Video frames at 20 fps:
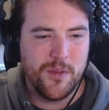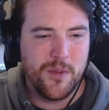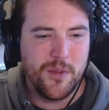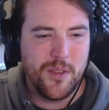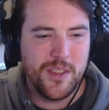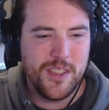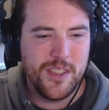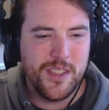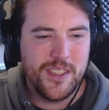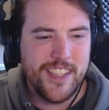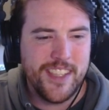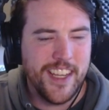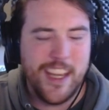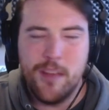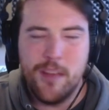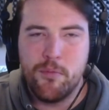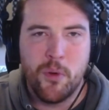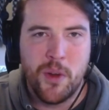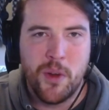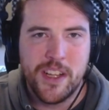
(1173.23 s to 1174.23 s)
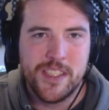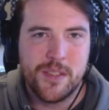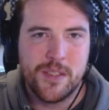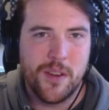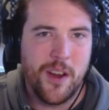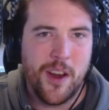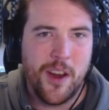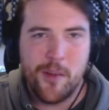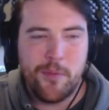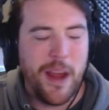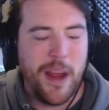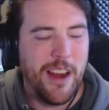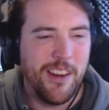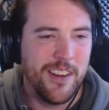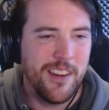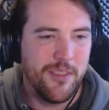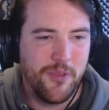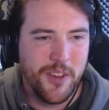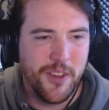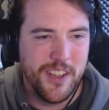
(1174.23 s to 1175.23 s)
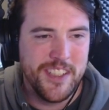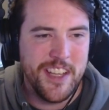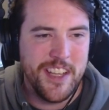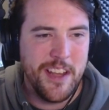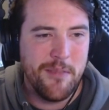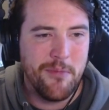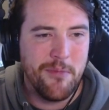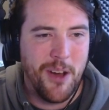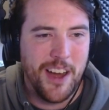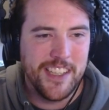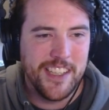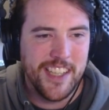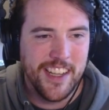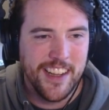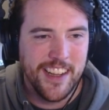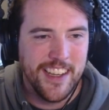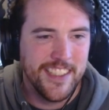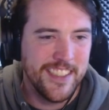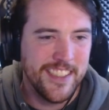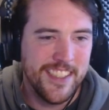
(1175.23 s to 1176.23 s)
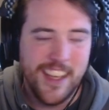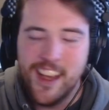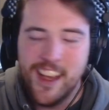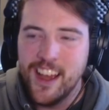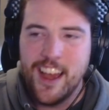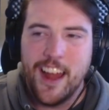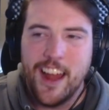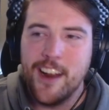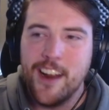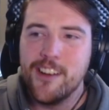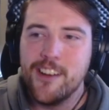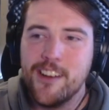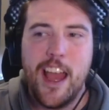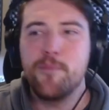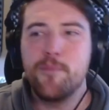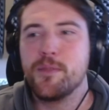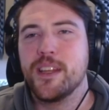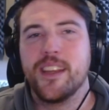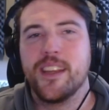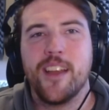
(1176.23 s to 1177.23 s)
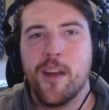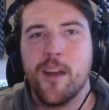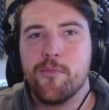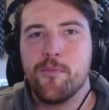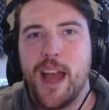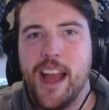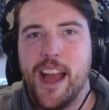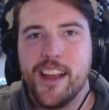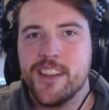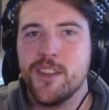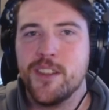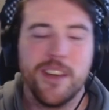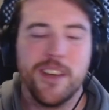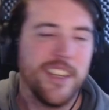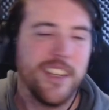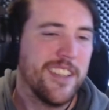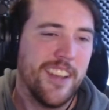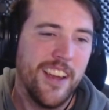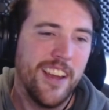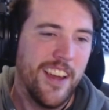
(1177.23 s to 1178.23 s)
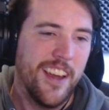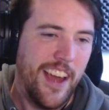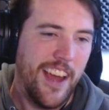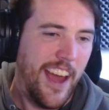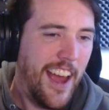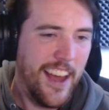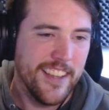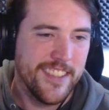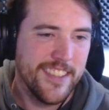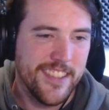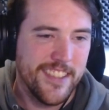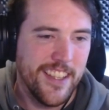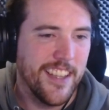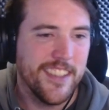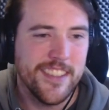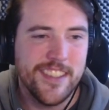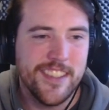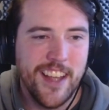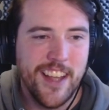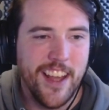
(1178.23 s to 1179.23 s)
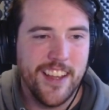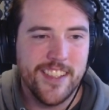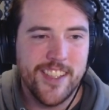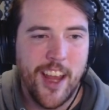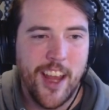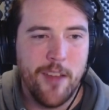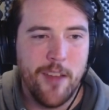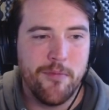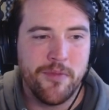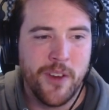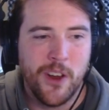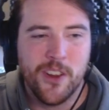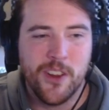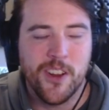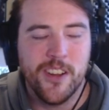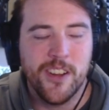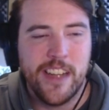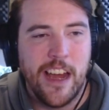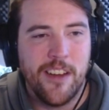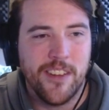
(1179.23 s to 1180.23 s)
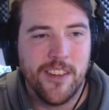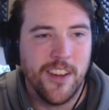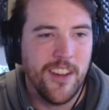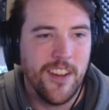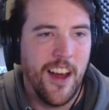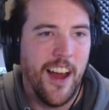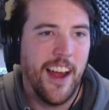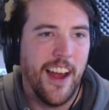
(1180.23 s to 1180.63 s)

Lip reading: sticky points are apparent for the team watching this, and I'll happily come back to it as things take shape further down the line.